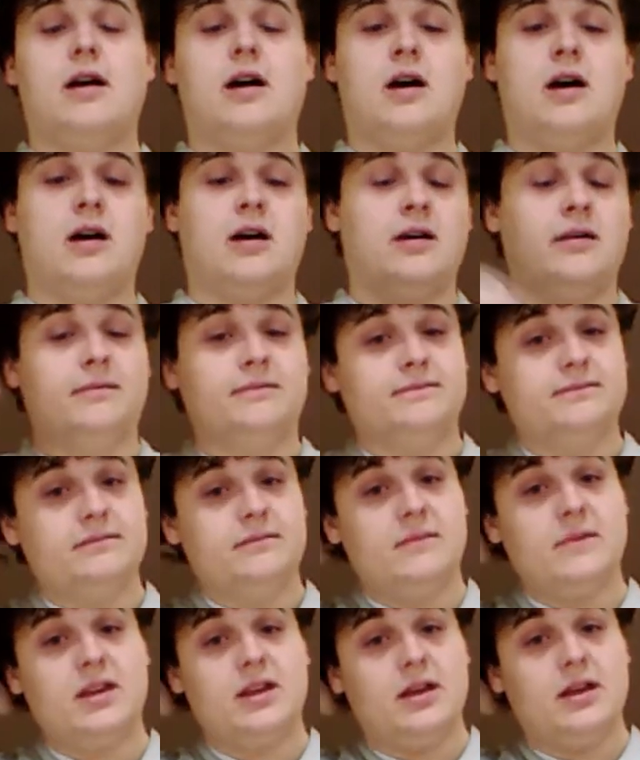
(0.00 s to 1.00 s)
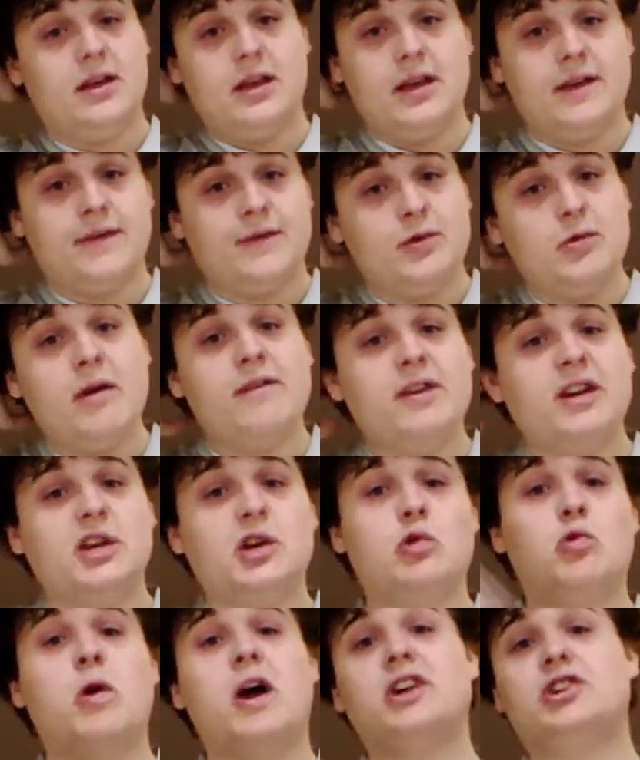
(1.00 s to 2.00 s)
Um, if you have any
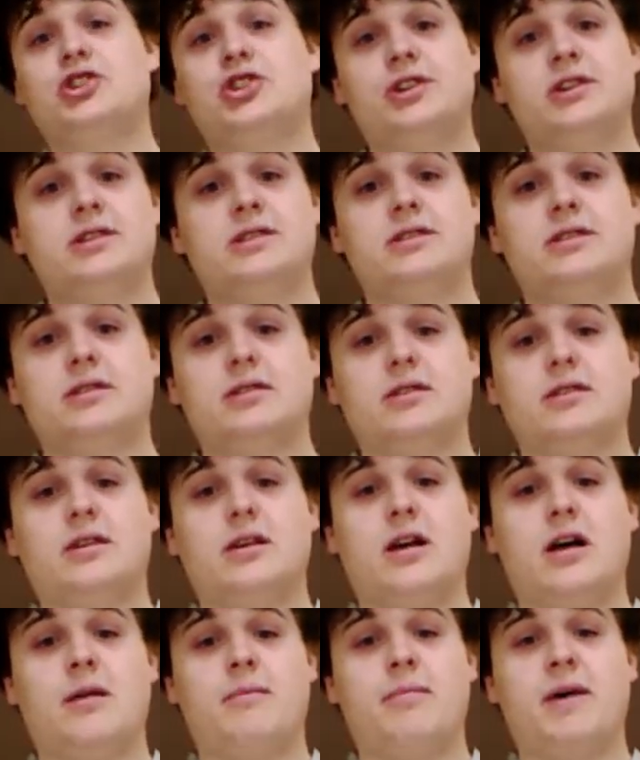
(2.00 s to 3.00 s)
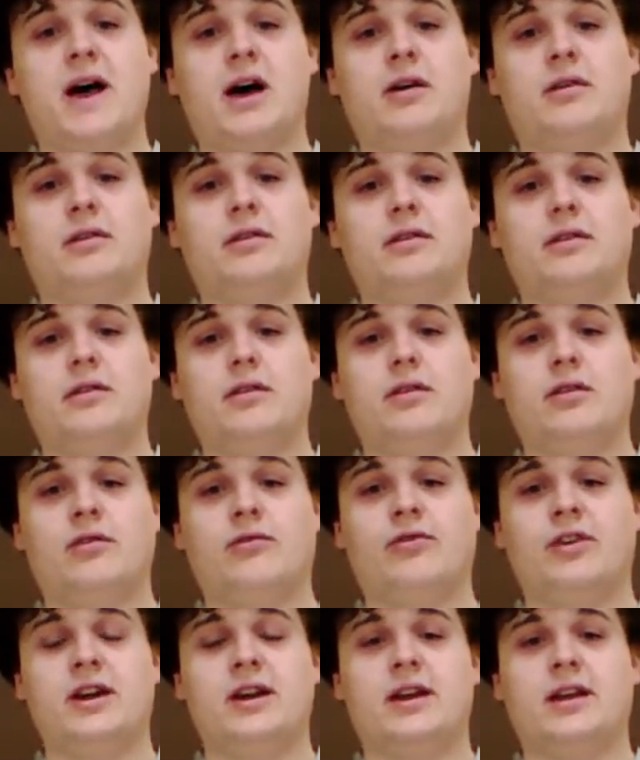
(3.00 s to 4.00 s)
questions about the
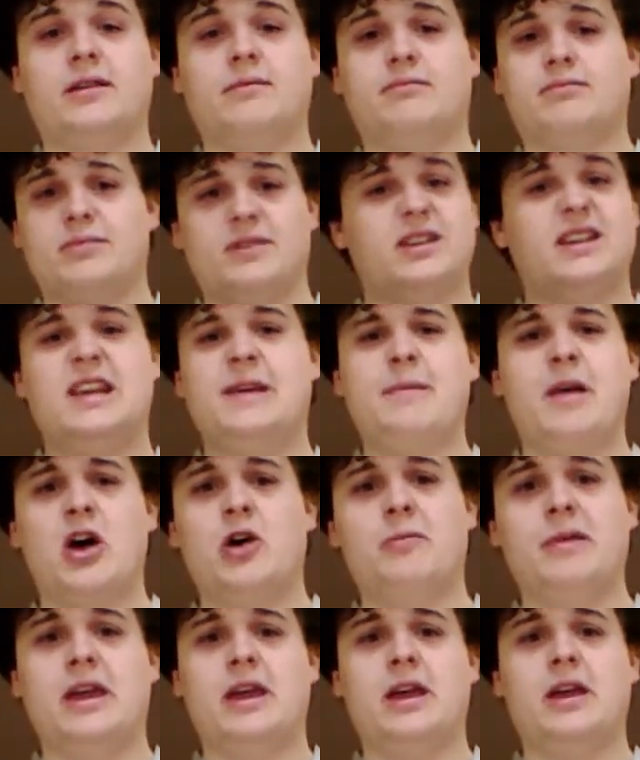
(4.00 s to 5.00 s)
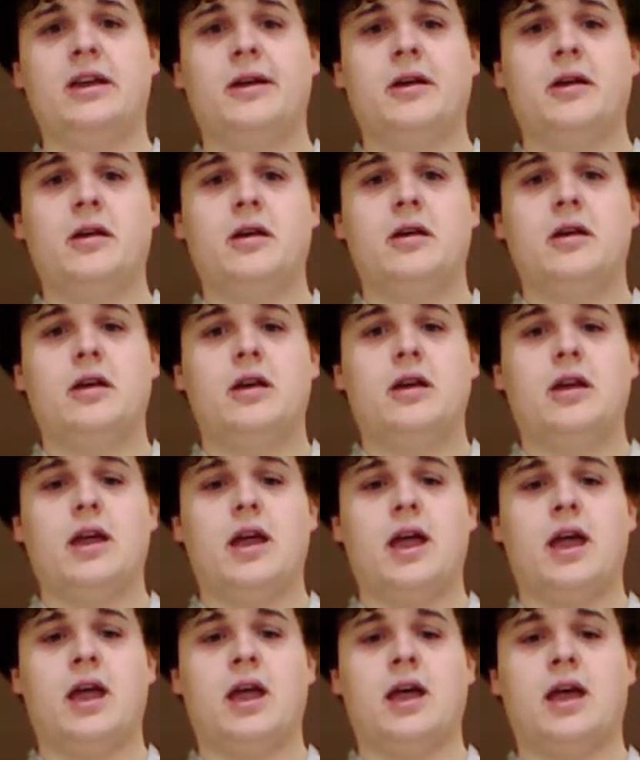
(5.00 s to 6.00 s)
reading, email me,
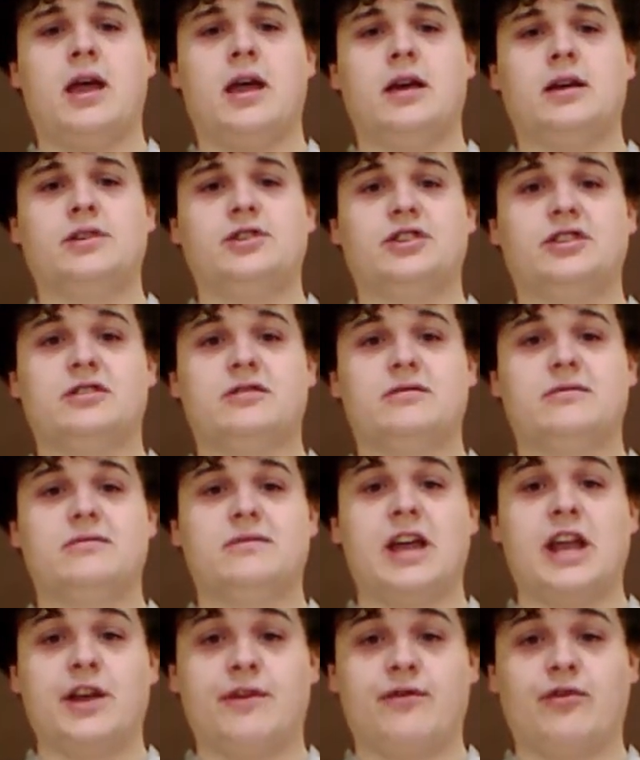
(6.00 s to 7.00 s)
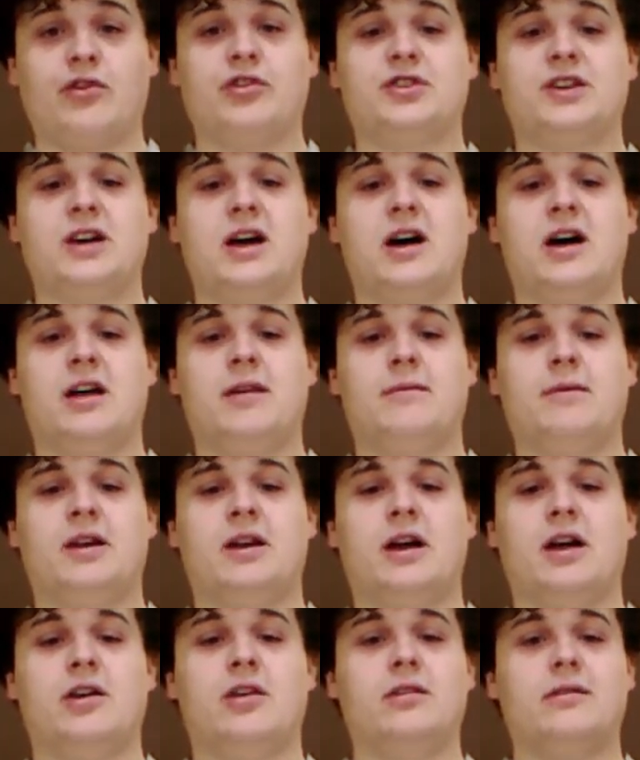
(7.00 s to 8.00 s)
and just thank you for your time,
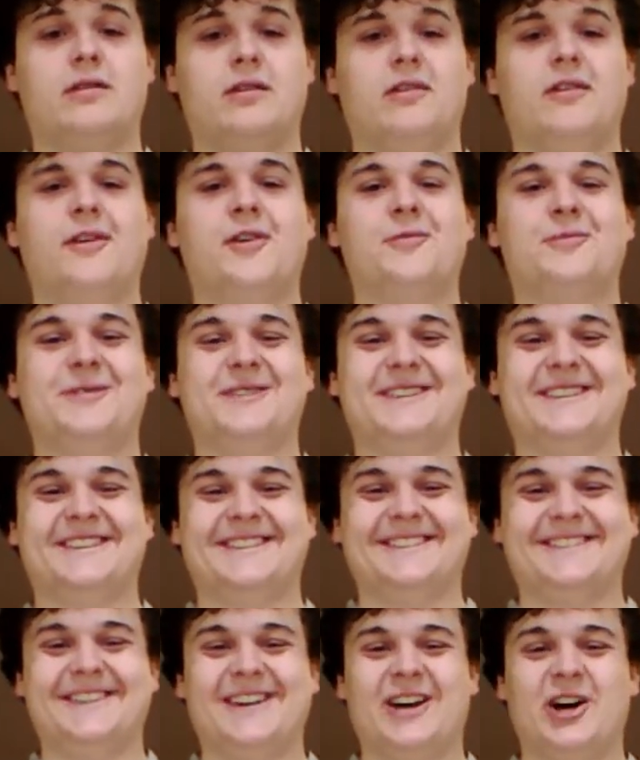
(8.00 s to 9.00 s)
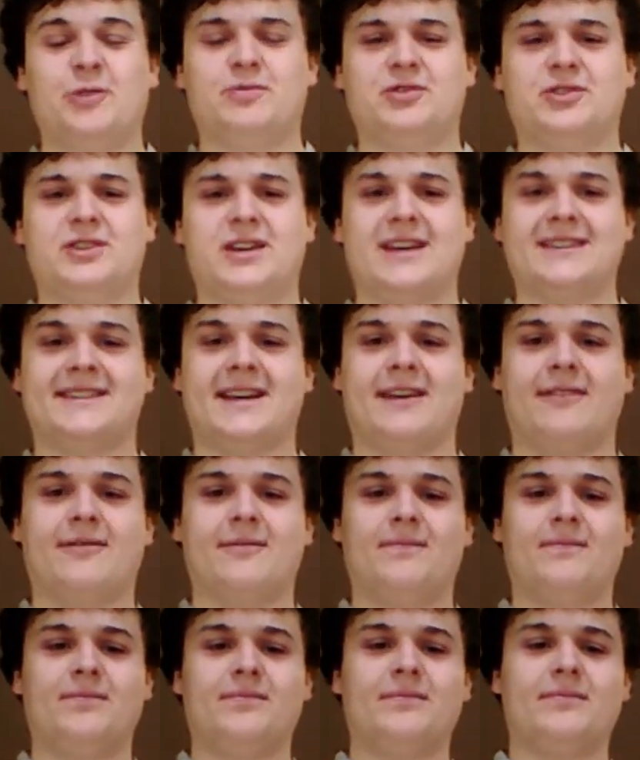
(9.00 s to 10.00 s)
and I hope you stay safe.
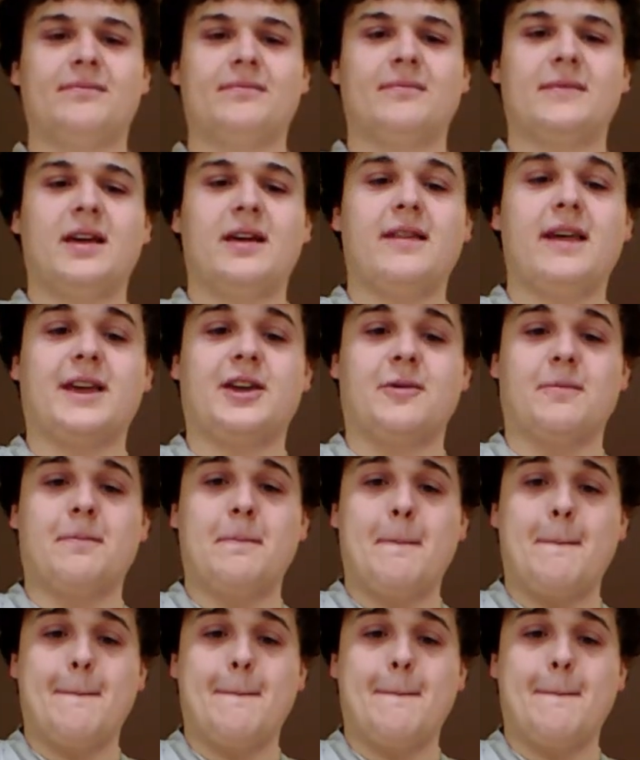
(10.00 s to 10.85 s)
Thank you.